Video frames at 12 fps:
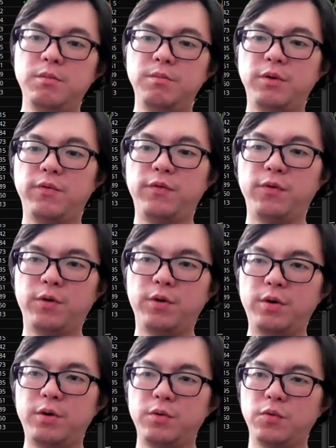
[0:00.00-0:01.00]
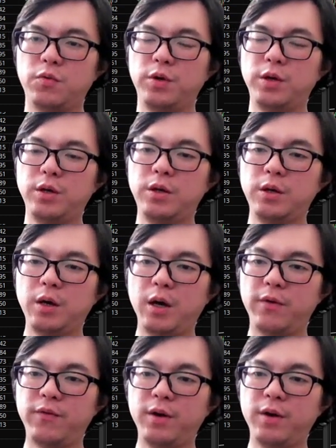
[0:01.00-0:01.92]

before we have